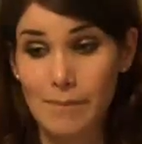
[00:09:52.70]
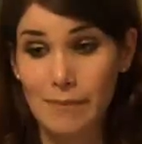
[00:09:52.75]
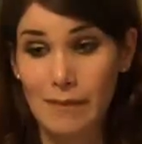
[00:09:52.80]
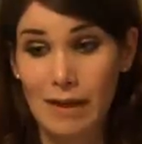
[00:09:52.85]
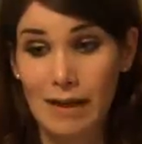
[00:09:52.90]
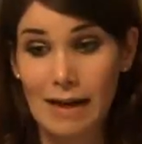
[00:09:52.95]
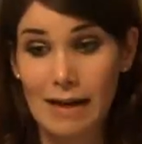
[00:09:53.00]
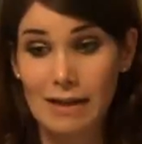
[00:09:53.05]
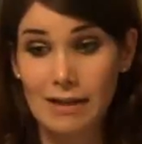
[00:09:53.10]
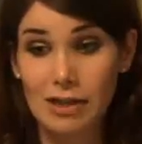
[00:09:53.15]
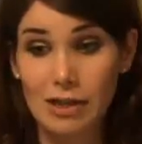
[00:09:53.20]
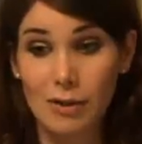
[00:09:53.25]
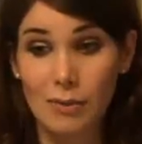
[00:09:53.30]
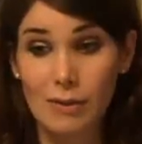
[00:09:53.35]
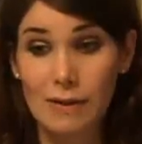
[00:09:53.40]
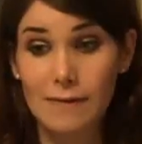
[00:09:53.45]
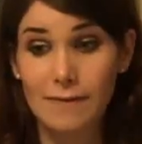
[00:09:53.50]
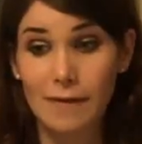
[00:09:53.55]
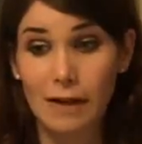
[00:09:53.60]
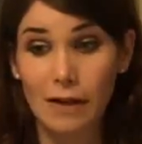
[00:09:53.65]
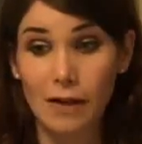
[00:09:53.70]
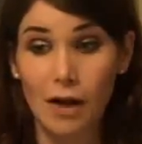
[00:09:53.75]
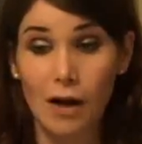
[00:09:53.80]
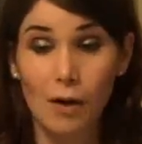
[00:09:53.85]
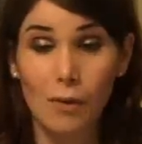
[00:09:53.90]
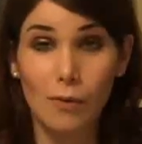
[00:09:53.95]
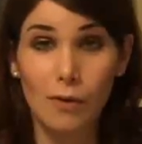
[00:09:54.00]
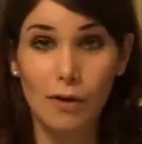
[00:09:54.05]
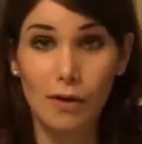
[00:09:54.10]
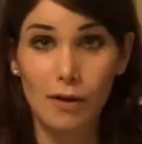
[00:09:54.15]
And I generally felt
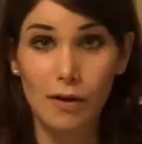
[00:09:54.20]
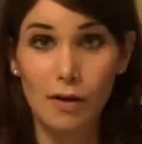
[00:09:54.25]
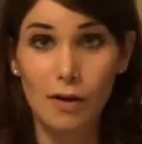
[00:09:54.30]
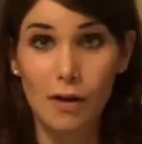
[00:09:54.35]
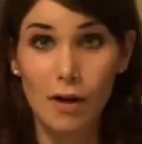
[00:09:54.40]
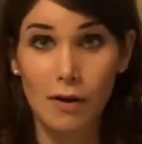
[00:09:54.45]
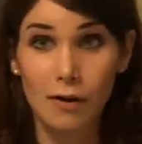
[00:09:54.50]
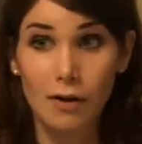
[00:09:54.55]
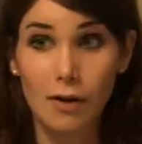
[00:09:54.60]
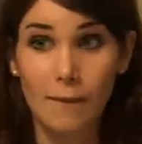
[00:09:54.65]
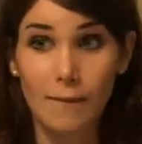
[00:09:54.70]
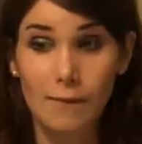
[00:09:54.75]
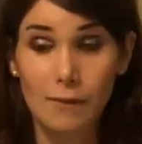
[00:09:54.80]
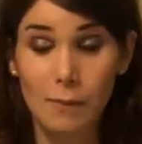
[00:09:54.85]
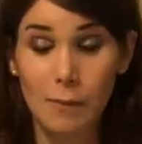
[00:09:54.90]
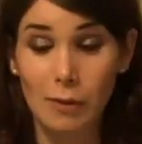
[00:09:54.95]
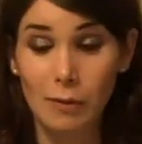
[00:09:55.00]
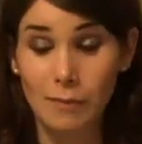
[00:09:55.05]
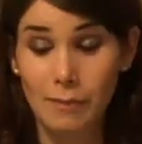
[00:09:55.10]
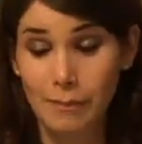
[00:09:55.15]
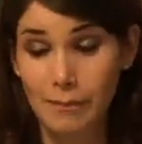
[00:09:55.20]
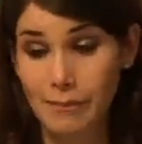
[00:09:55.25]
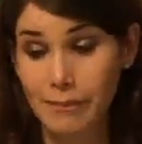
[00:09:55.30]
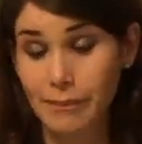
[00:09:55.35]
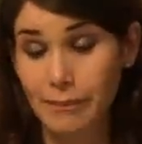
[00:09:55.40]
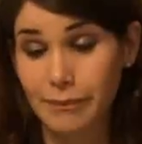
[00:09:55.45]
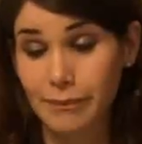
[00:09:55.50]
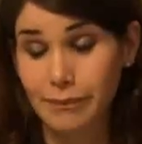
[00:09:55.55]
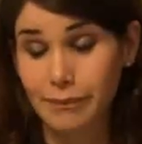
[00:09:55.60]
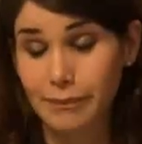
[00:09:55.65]
awkward and uncomfortable.
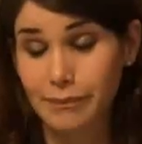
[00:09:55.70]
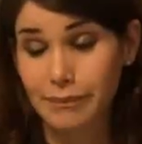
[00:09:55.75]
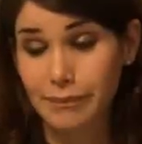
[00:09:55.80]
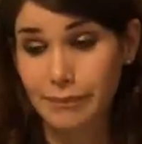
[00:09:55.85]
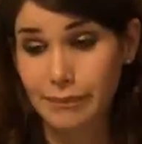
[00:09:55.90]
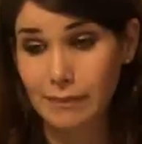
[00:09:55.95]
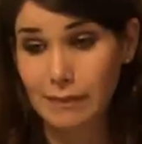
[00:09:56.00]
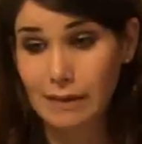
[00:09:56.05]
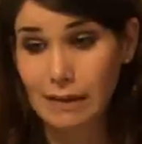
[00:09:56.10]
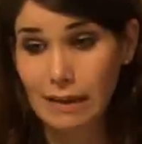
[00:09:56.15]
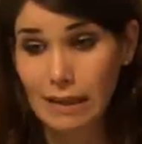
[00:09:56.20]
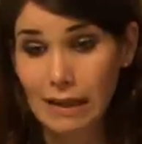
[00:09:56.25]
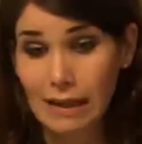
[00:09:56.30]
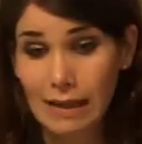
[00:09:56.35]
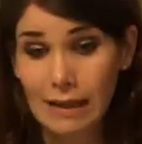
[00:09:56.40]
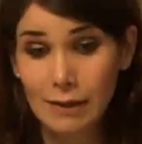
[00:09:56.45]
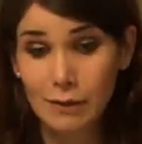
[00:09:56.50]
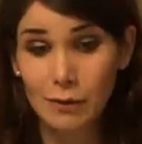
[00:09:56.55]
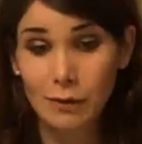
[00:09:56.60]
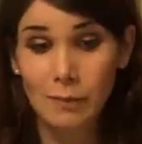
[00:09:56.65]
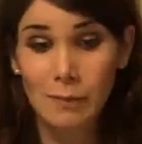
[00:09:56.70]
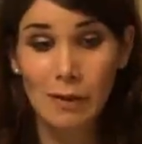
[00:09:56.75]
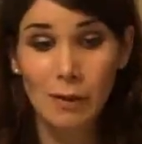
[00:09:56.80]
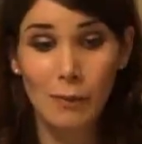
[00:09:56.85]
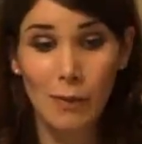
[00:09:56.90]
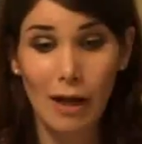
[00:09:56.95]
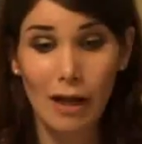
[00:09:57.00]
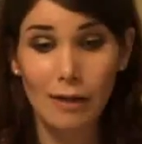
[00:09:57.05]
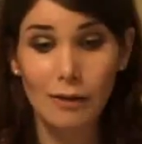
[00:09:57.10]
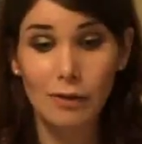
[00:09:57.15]
And it took me a
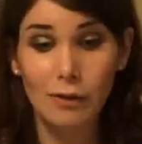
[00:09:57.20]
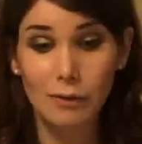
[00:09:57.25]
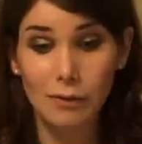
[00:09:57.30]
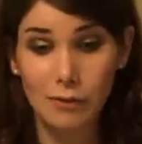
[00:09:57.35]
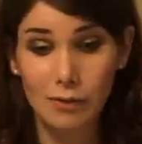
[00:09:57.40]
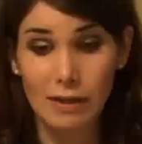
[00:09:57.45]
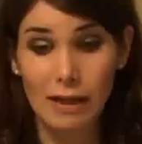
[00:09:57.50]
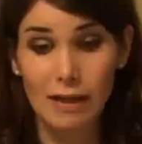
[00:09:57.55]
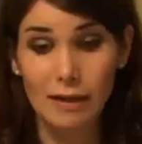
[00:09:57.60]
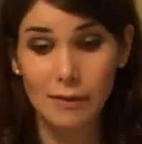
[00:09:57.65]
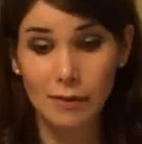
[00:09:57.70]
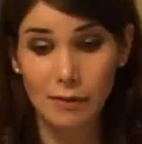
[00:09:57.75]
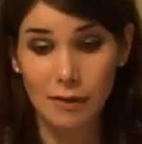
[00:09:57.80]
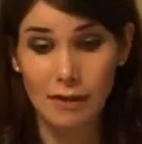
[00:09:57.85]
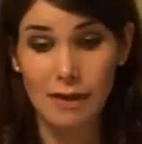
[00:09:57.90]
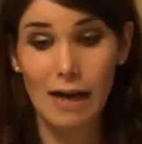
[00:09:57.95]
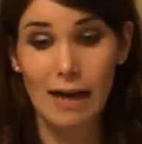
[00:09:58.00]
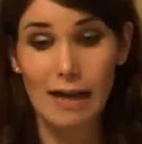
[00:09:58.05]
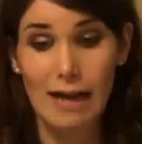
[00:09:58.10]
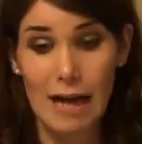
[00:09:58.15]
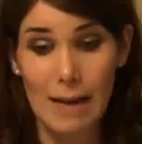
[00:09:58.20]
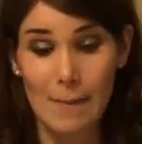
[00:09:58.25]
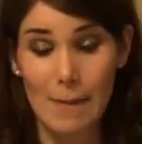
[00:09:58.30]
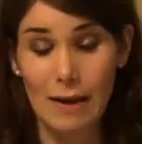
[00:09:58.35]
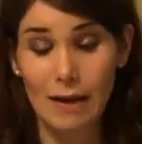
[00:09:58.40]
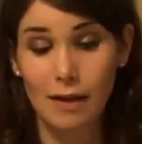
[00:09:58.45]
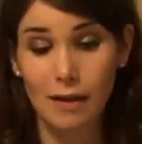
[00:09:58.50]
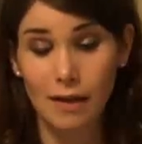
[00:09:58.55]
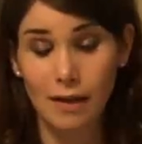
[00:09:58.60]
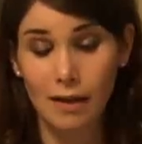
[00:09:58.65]
while, to get into the
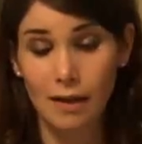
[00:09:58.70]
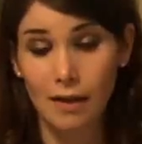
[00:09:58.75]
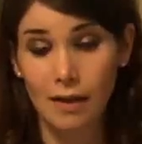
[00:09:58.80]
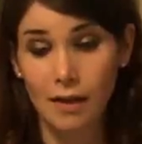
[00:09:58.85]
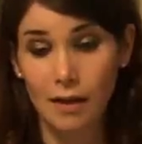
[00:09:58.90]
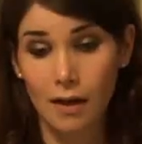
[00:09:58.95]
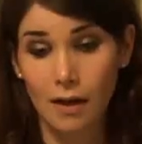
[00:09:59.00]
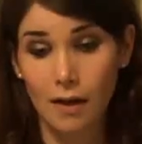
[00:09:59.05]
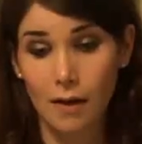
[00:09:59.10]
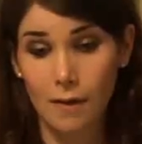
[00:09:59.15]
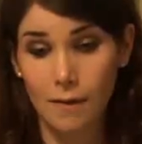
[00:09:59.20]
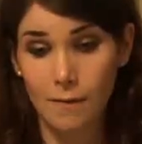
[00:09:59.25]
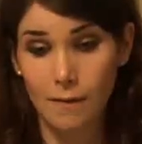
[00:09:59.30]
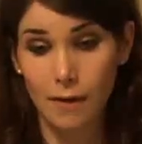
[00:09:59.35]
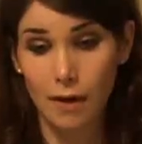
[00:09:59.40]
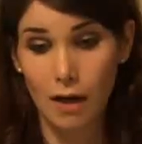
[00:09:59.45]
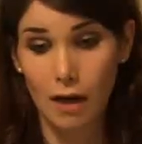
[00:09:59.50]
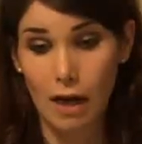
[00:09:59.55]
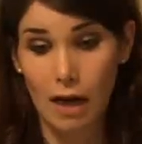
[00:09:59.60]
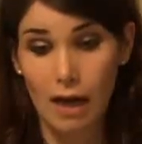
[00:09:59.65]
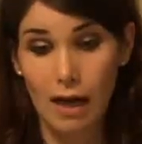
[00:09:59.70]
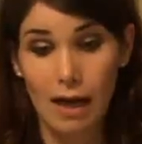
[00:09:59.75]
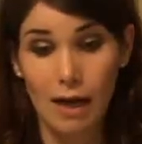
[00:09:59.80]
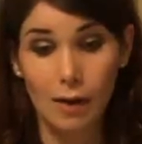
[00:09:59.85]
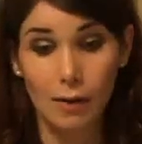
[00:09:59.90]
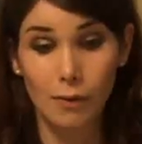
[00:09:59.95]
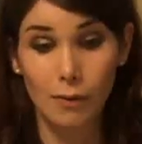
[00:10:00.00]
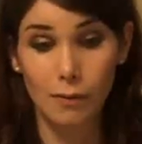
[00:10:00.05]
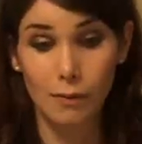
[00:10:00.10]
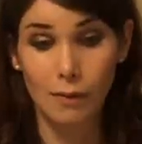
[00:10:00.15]
dynamic of
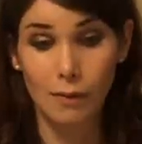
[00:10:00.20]
how